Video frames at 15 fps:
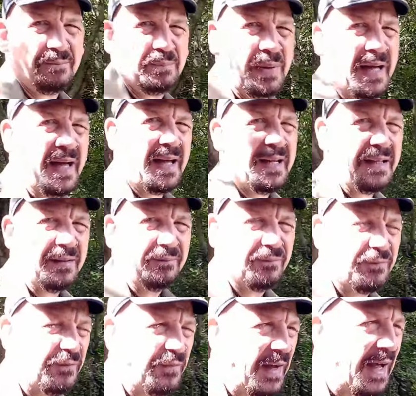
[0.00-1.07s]
paid and
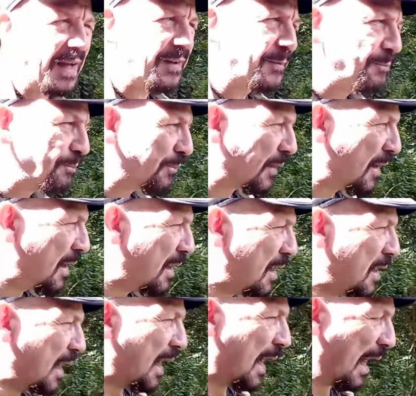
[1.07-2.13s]
fed,
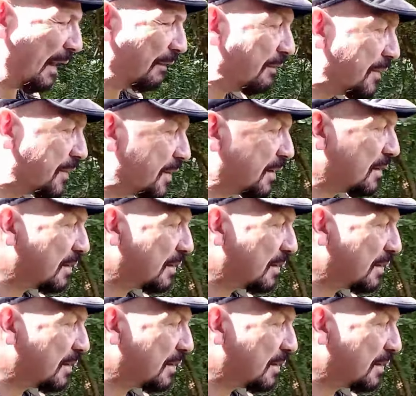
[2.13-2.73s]
and